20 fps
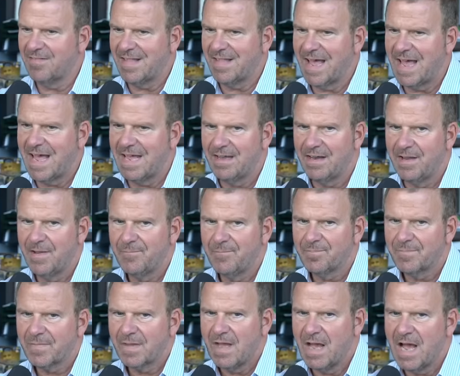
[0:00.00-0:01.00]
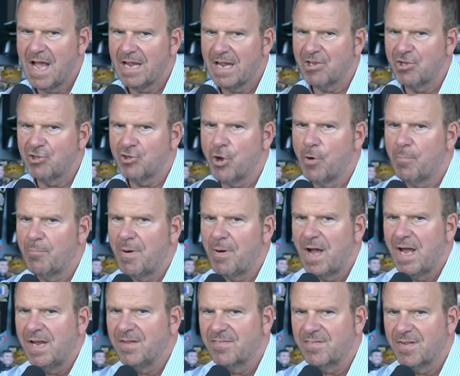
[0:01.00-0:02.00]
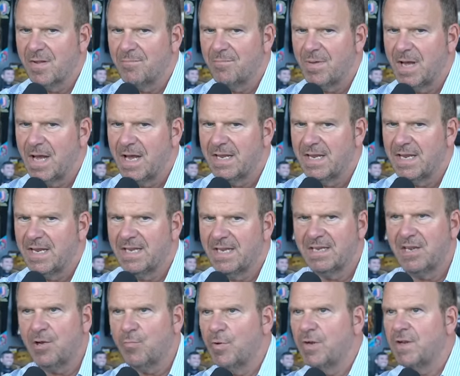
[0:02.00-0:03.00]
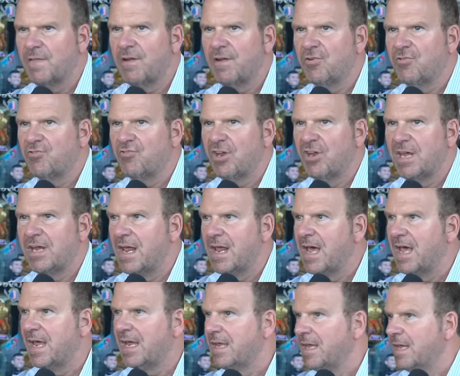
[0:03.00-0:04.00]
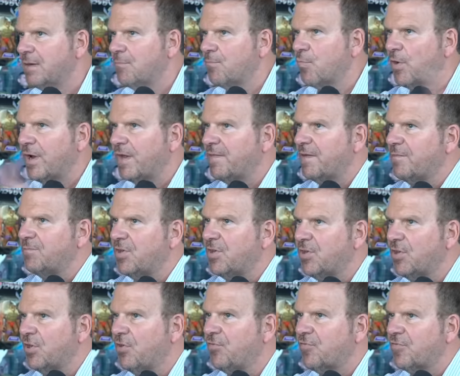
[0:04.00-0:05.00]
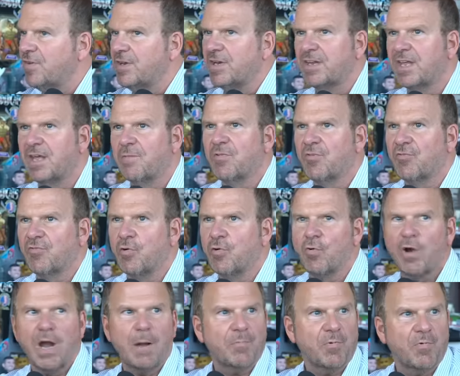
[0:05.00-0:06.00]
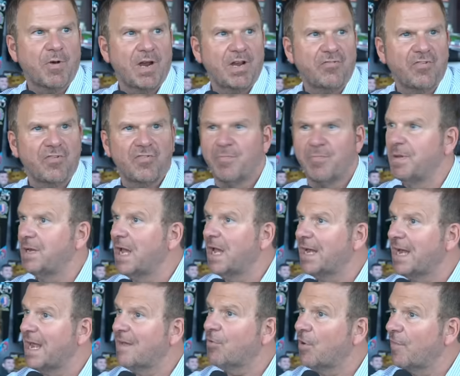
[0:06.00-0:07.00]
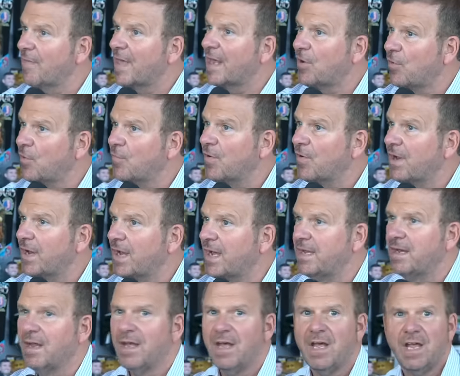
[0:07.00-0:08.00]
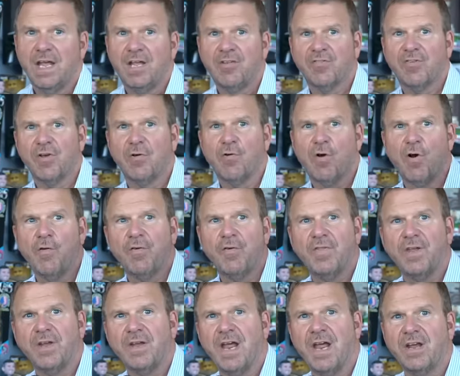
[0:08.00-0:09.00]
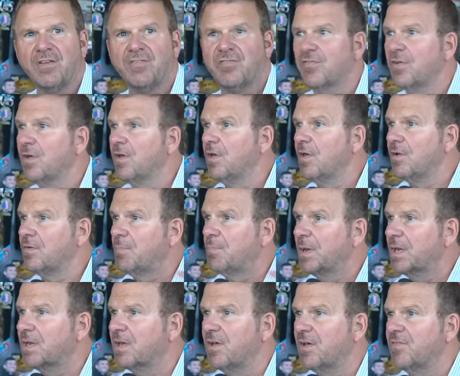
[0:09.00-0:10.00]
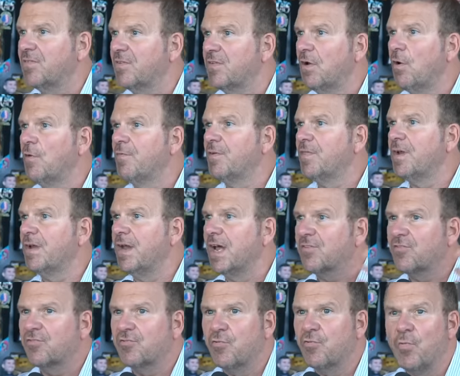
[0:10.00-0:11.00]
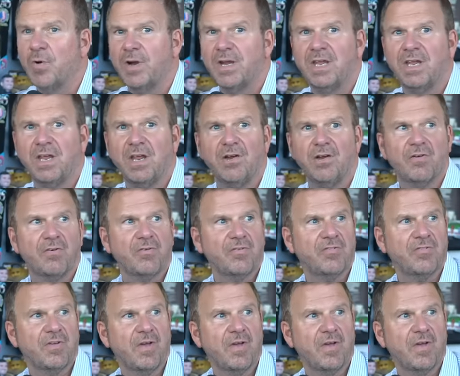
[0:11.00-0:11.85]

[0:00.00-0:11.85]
that I could go buy somebody and get rid of their G&A and bring them to Houston and keep the store operations, but not have all that overhead. And so over that the next the because over the next 20 years,